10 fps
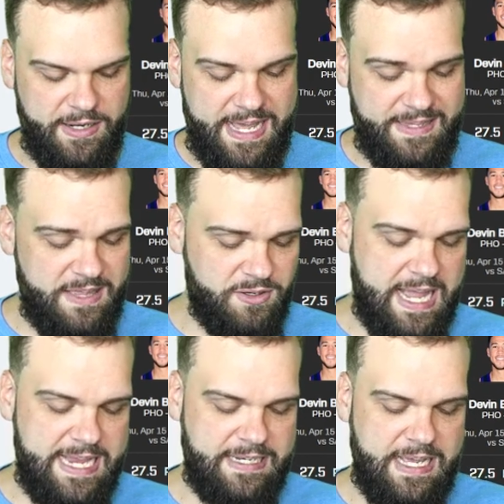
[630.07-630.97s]
Now, the other
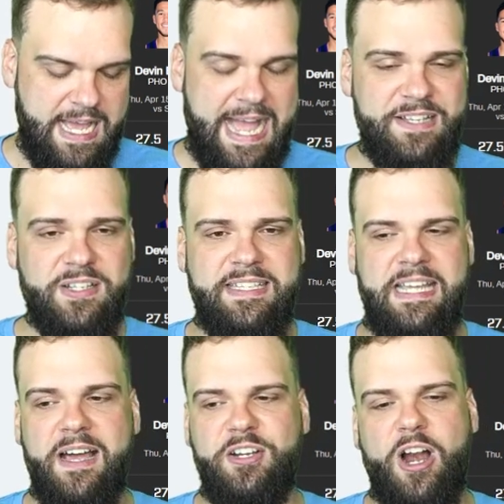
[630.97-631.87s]
night, I took
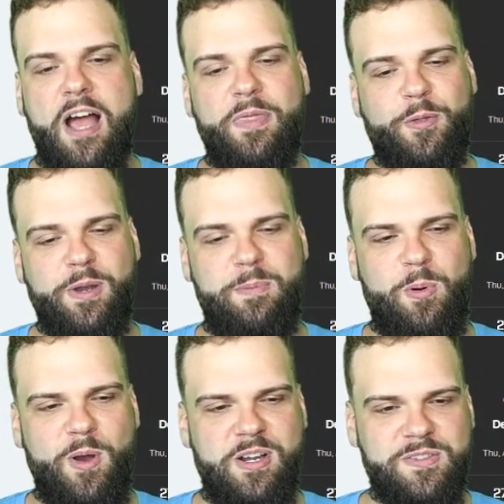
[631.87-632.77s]
the under on
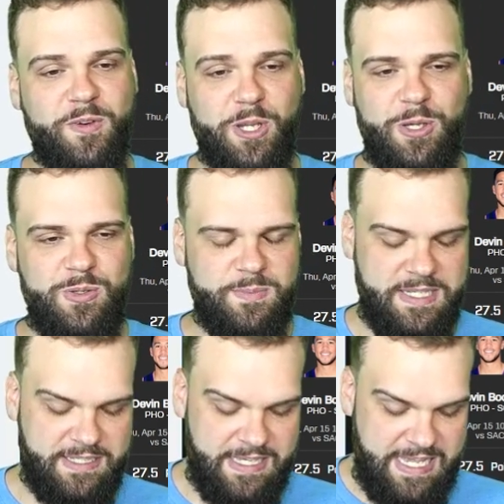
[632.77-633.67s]
three-pointers for
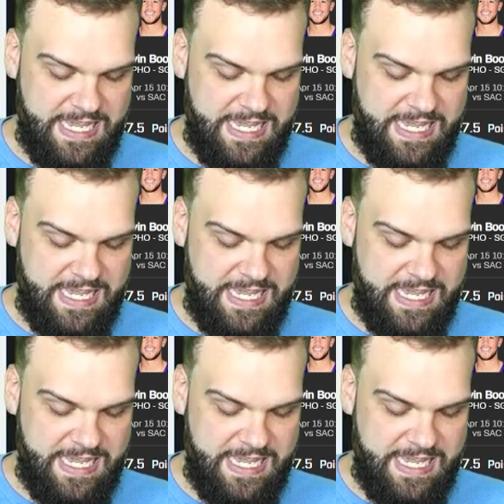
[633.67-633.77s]
Kuzma,